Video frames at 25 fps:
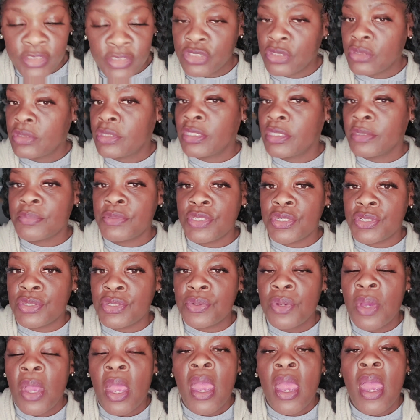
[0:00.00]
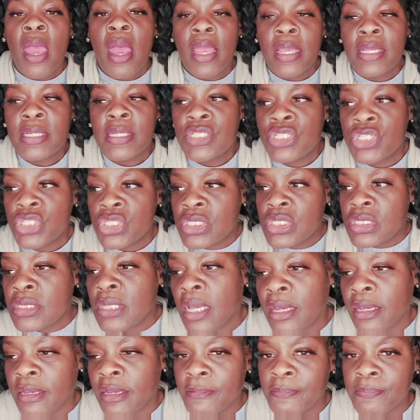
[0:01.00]
Totally up to you. It's just,
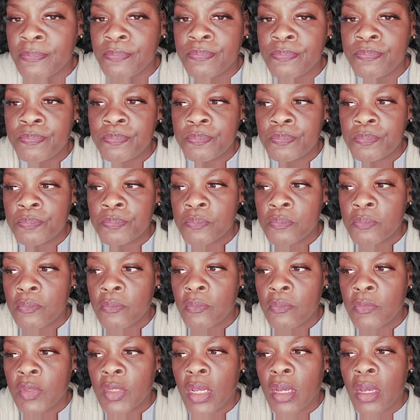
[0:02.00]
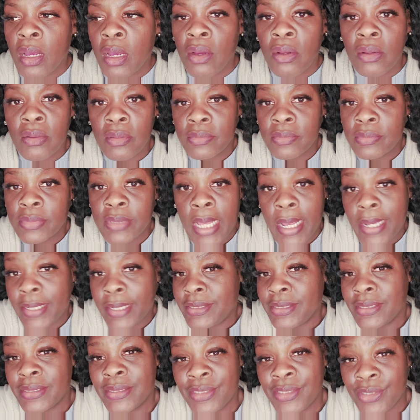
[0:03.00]
I
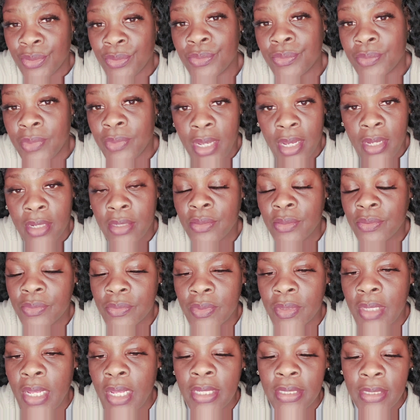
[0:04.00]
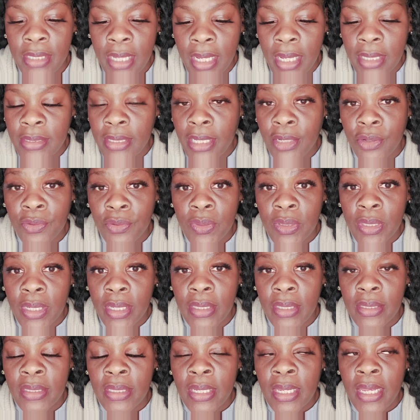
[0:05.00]
just don't. I like
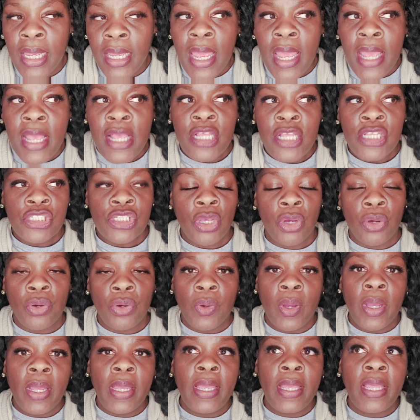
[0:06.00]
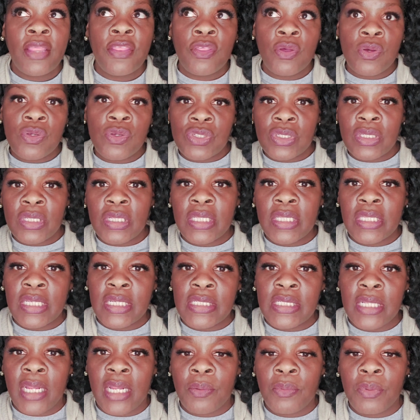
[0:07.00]
online. So those are the
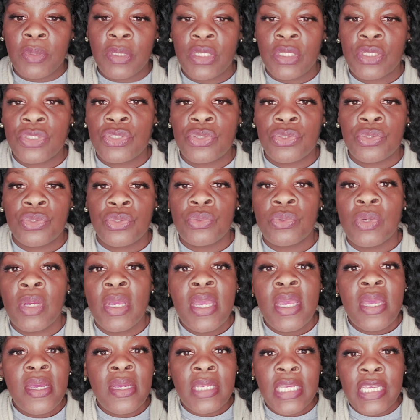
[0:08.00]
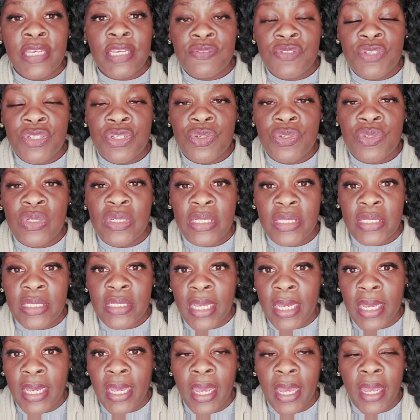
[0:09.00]
things that I wanted to give to you
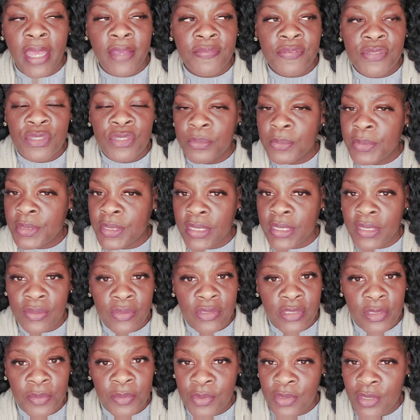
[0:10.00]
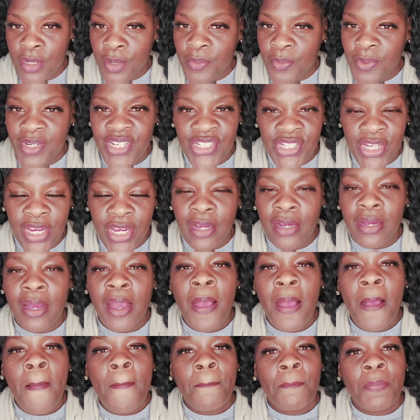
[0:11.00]
today. I have so many other tips that I want to share,
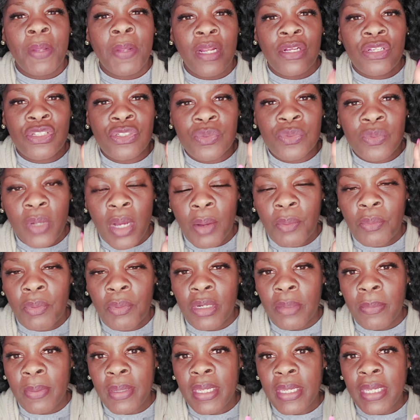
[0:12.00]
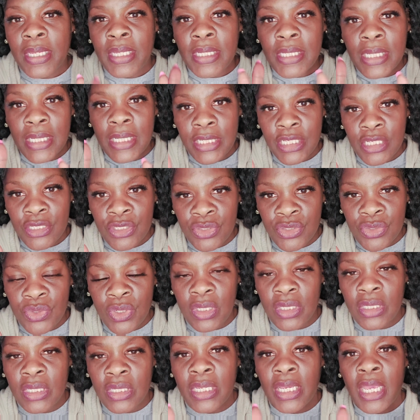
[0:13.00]
but I want to make it
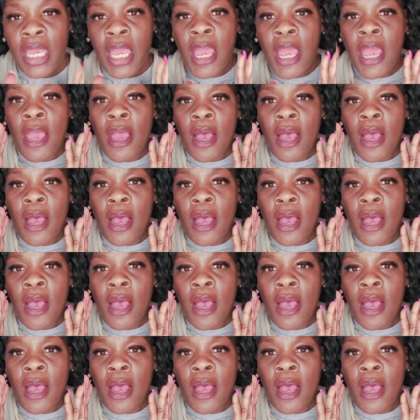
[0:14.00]
strictly,